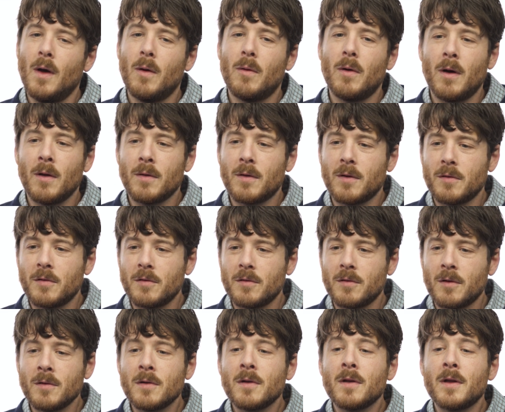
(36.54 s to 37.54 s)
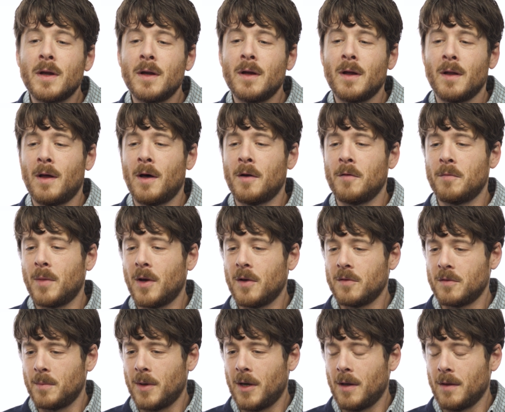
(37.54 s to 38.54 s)
Well, there's certainly a lot of
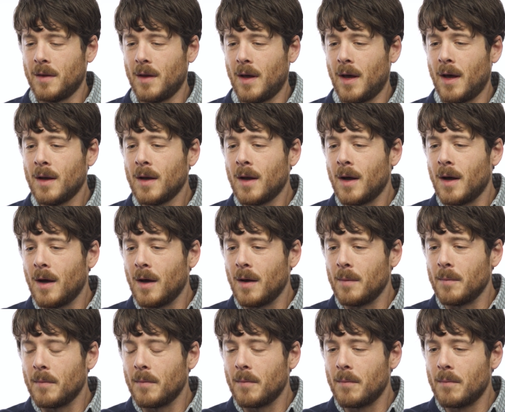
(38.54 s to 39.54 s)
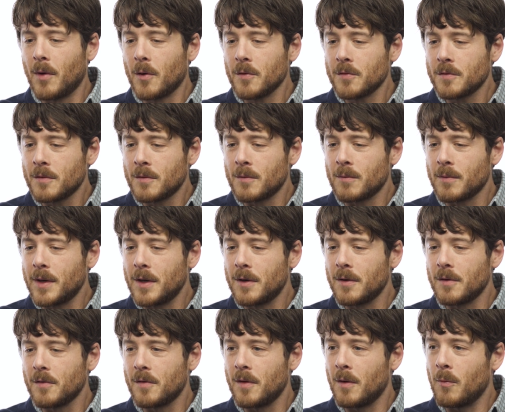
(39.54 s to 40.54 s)
buzz about that. Um, most of the
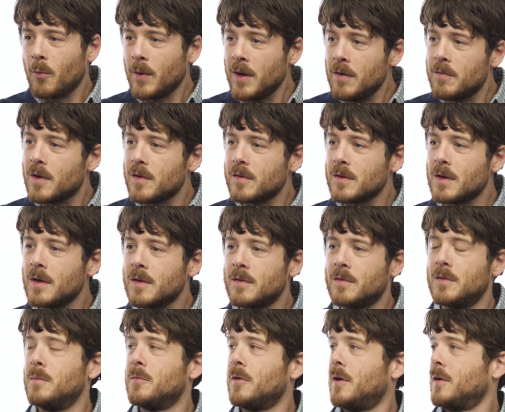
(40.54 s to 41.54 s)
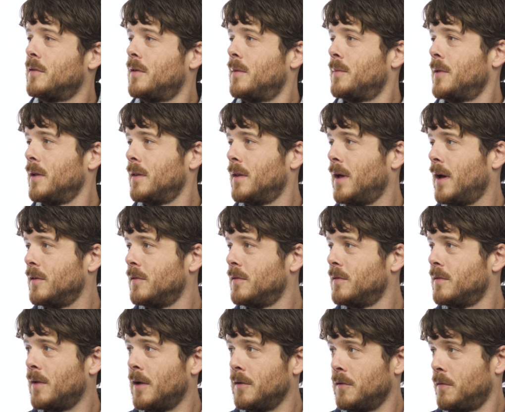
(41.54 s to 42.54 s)
readers that we visit, it seems like something
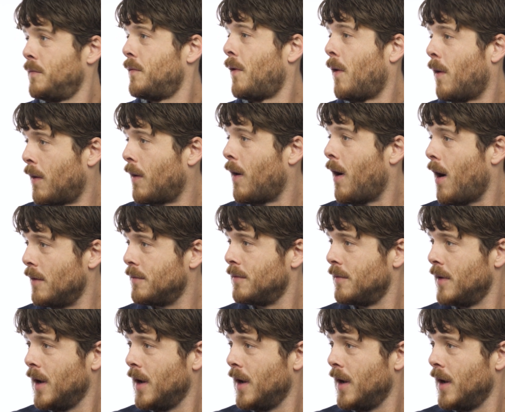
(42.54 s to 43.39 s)
that's that's far off.